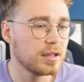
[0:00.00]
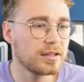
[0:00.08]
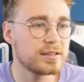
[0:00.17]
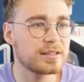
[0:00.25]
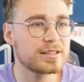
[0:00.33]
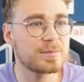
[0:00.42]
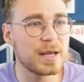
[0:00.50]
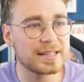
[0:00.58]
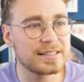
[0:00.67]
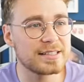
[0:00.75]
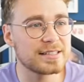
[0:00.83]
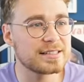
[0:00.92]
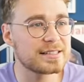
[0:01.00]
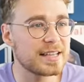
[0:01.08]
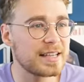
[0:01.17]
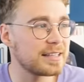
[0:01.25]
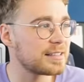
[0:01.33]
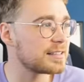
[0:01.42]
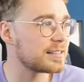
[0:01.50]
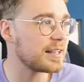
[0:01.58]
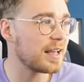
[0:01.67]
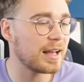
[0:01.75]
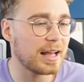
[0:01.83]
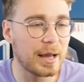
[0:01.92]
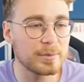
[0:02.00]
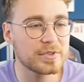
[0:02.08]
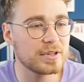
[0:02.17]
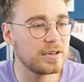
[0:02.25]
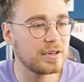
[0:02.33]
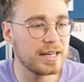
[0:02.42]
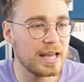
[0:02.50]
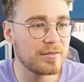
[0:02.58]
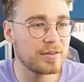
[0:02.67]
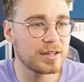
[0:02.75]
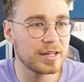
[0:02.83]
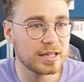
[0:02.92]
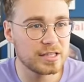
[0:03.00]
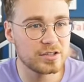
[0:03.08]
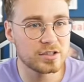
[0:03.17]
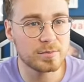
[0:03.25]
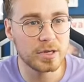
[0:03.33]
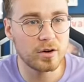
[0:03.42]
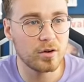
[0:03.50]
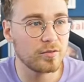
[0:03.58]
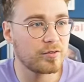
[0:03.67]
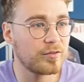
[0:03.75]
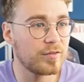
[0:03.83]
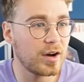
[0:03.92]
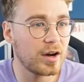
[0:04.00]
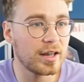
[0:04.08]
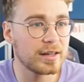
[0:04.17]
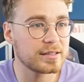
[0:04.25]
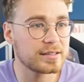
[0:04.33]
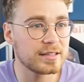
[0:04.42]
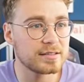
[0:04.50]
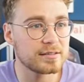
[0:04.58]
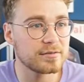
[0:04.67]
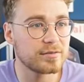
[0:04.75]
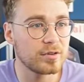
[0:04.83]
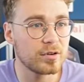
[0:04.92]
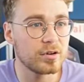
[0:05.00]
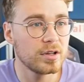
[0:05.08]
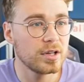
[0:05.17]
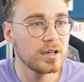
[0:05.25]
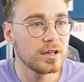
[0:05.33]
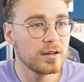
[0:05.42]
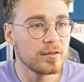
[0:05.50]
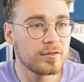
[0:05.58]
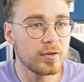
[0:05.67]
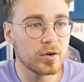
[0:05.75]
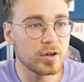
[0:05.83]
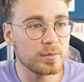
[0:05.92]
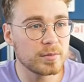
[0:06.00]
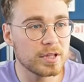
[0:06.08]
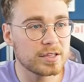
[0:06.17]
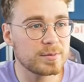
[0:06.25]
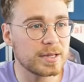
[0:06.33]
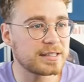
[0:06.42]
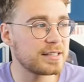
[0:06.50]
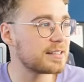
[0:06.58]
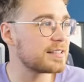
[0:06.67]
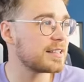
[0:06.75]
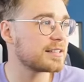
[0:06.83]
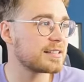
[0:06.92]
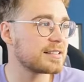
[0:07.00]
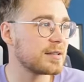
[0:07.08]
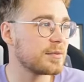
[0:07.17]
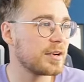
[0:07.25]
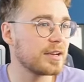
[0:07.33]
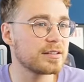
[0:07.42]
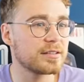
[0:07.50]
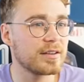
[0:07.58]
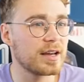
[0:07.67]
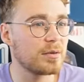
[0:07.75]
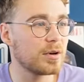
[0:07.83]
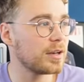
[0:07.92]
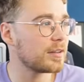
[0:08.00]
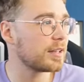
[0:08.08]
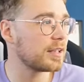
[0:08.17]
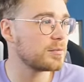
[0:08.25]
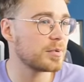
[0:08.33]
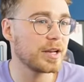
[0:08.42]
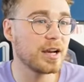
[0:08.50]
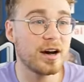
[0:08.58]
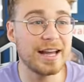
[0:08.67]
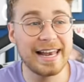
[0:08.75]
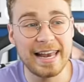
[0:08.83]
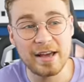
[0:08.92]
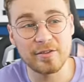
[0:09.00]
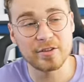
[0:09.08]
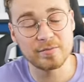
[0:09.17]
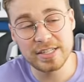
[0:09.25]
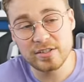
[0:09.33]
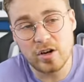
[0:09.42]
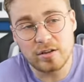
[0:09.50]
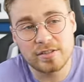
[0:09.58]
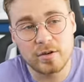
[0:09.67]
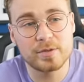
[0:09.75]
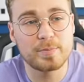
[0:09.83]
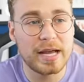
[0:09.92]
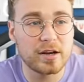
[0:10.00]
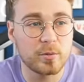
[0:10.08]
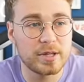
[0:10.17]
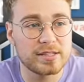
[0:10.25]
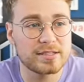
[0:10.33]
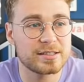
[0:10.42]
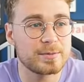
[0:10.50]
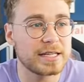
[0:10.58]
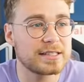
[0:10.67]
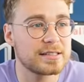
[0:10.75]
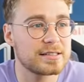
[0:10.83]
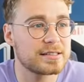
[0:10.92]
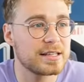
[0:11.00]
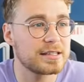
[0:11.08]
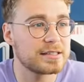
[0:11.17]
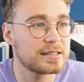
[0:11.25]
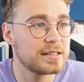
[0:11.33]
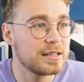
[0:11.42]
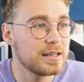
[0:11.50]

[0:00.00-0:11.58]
His expected assists, absolutely everything. He's just been on fire this season for them. Expected assists, let's see where he is on that one. I think he's pretty high, 11. So he's bang on with his expected assists.